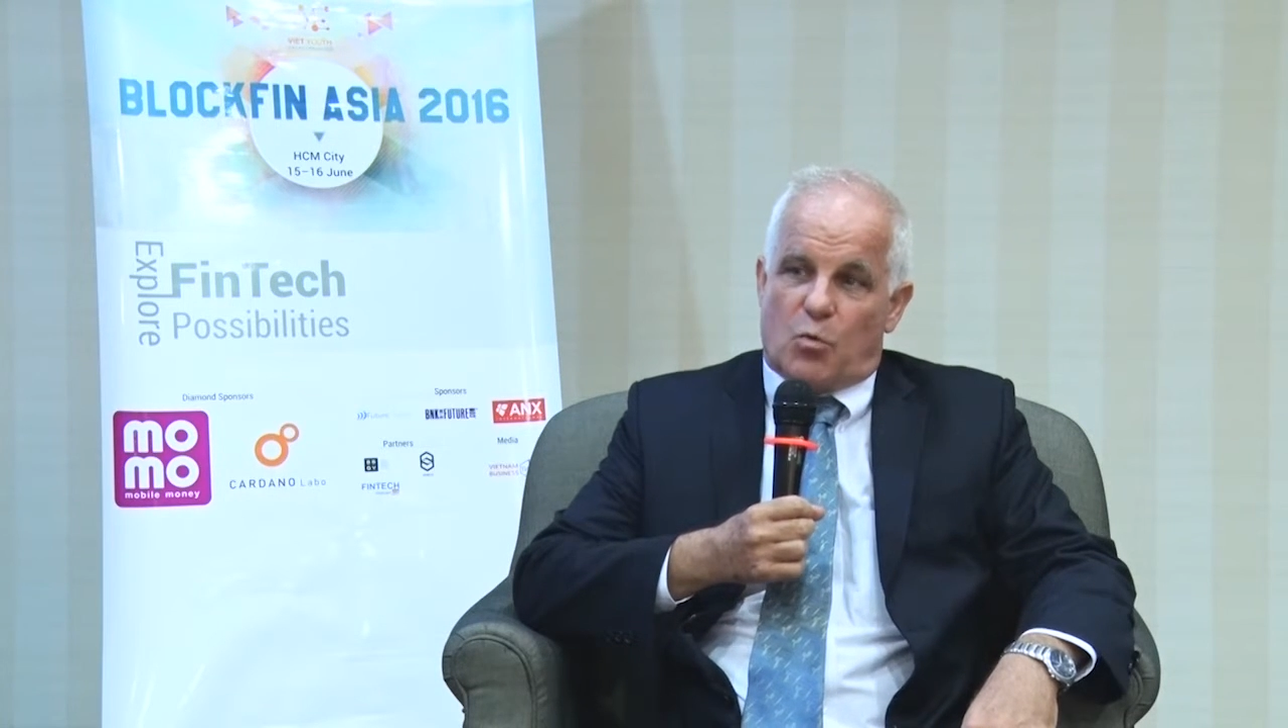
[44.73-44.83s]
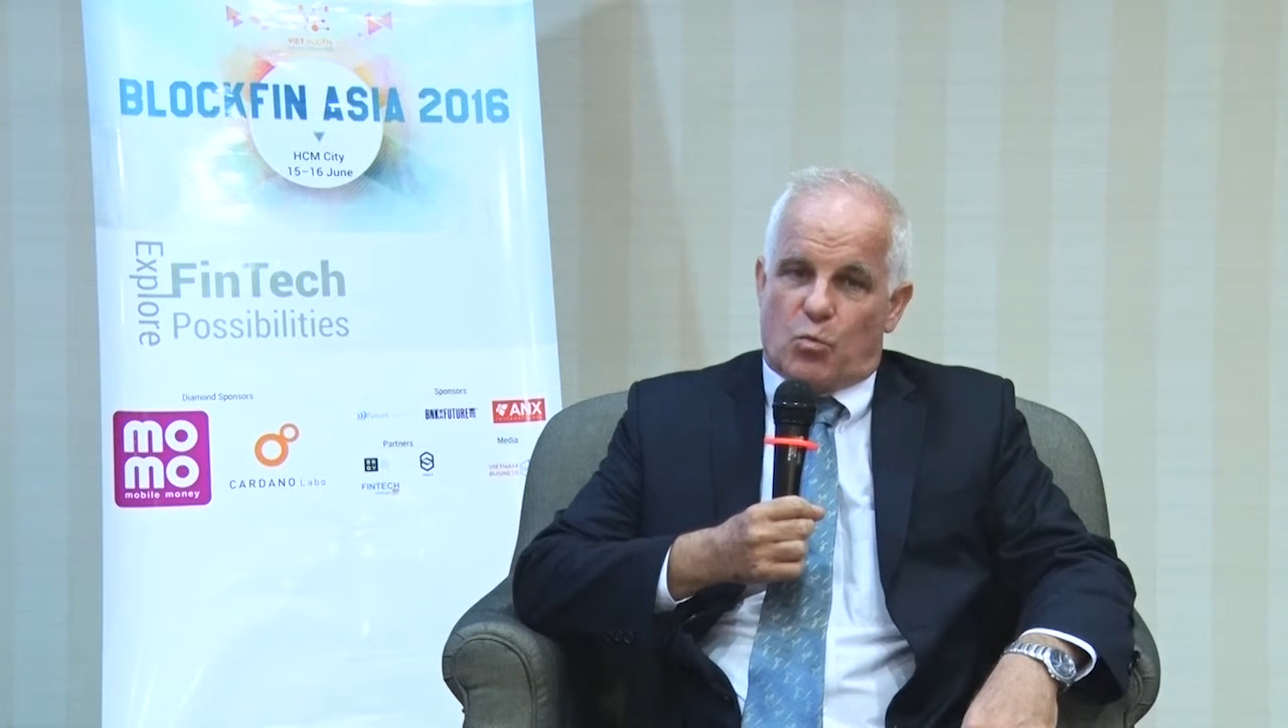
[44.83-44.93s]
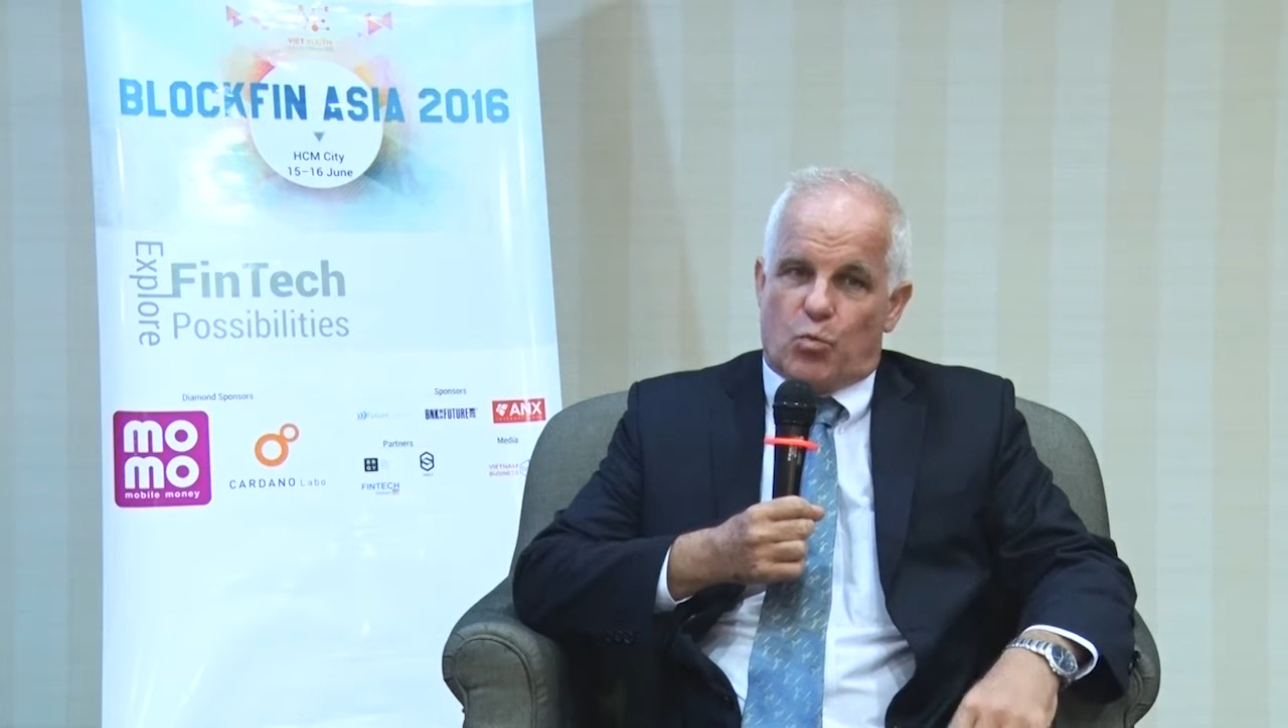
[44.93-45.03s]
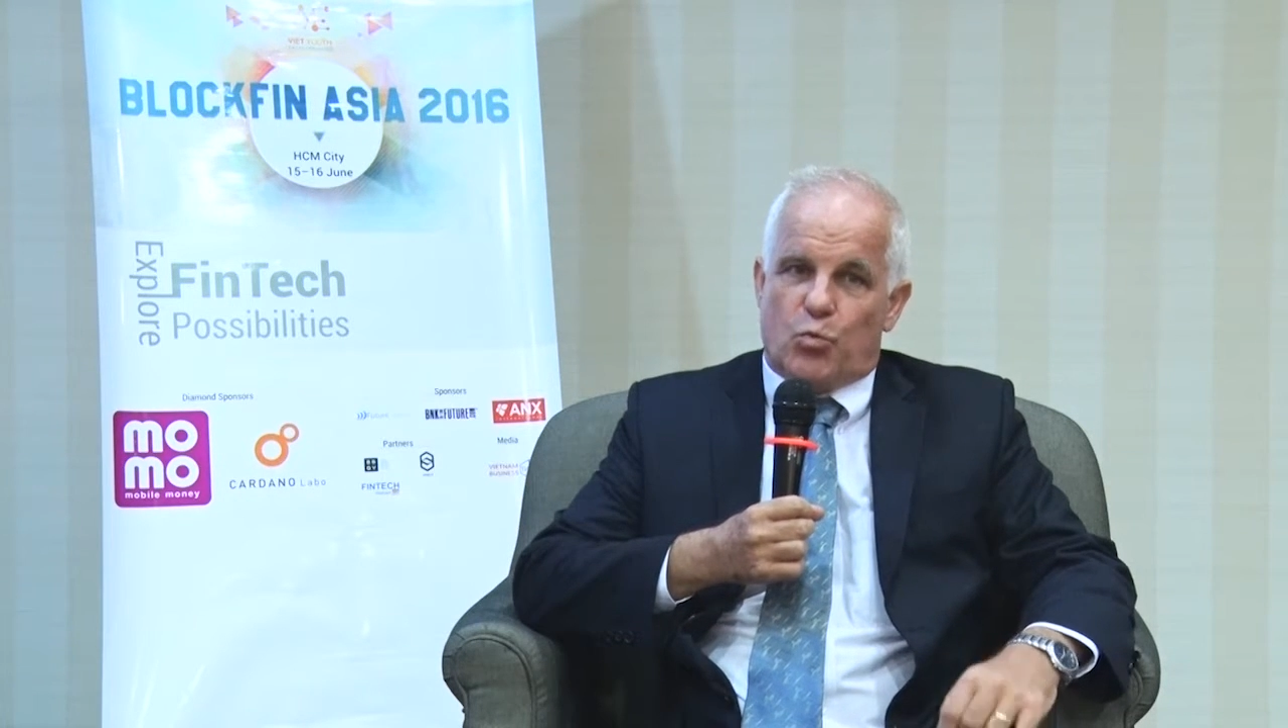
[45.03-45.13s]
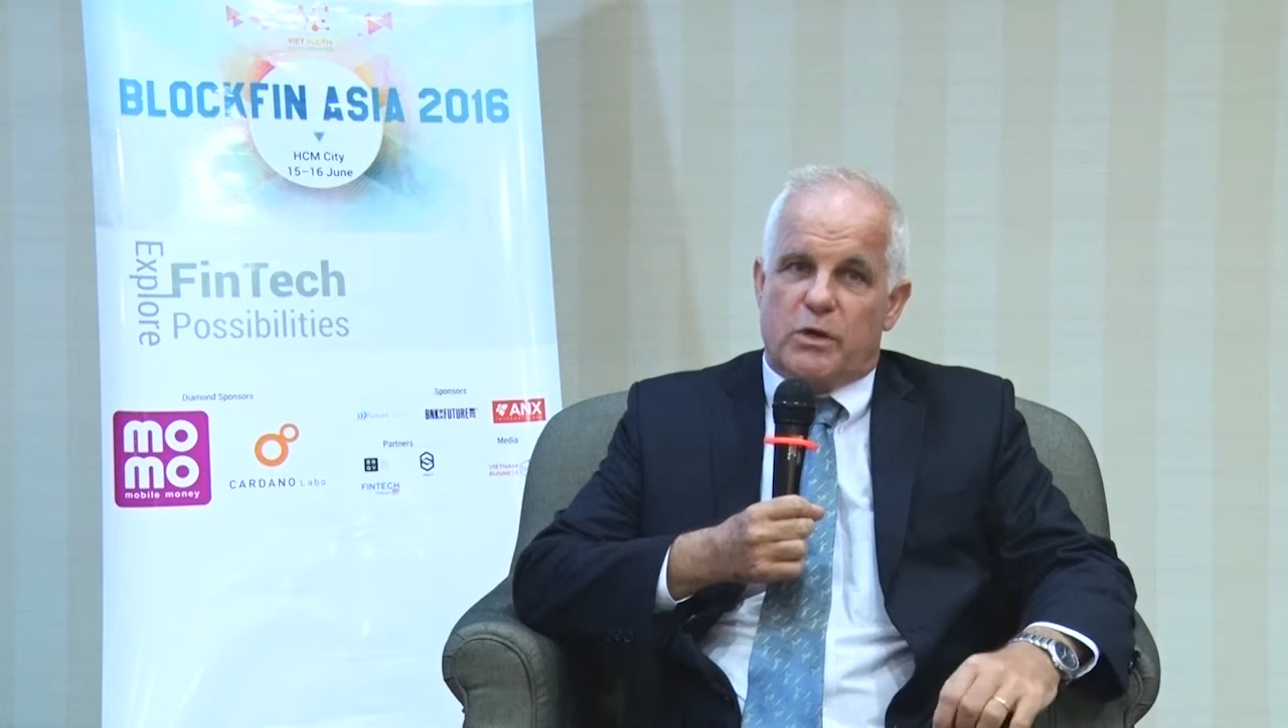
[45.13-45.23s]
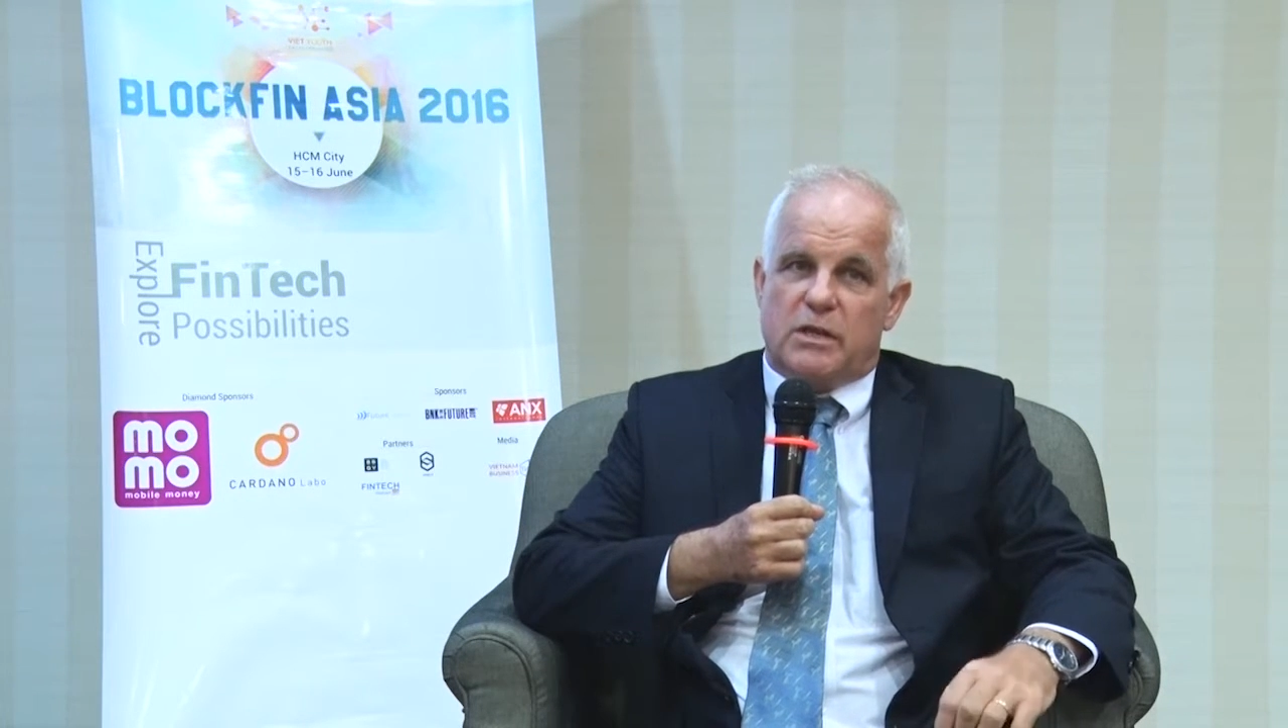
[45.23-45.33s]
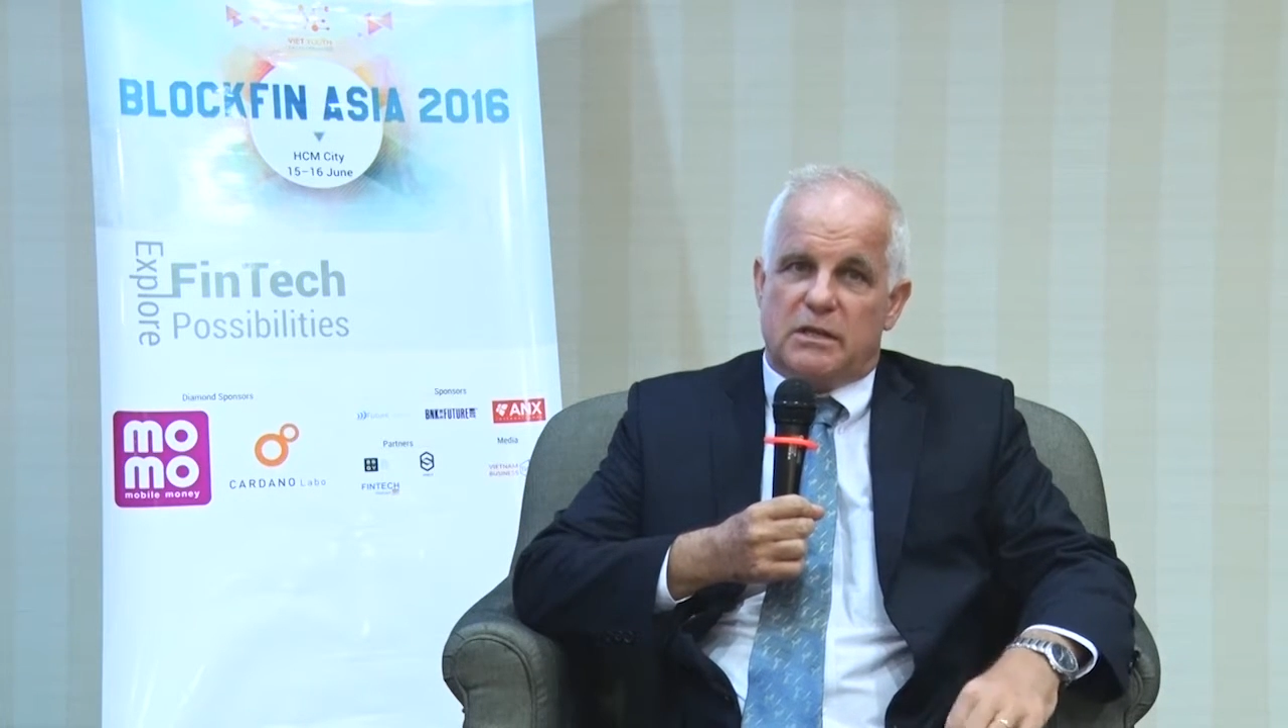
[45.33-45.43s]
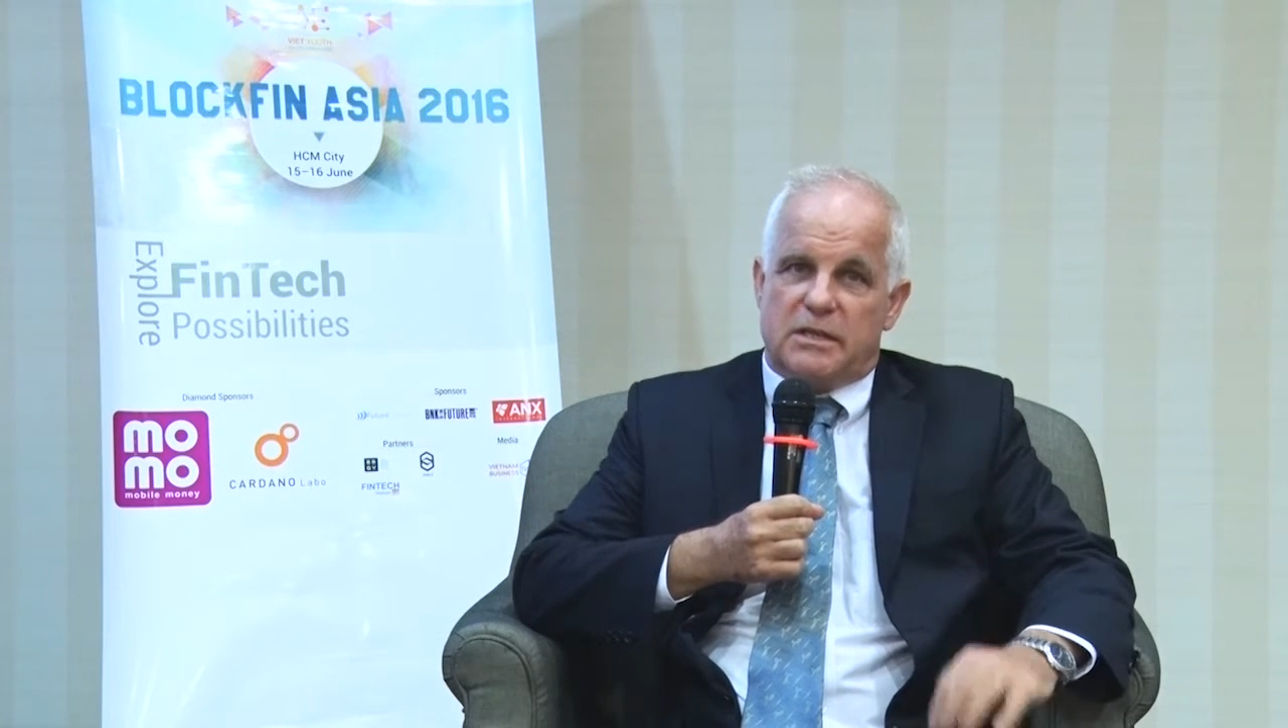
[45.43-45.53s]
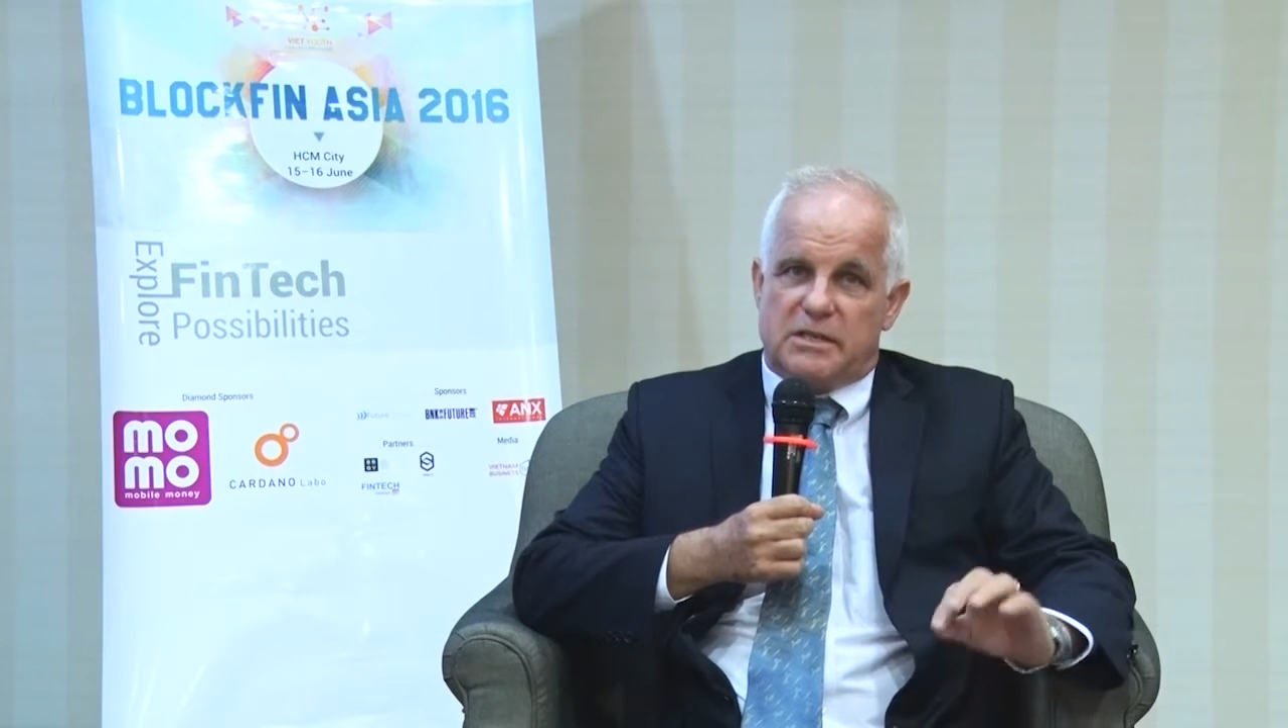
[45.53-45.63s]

really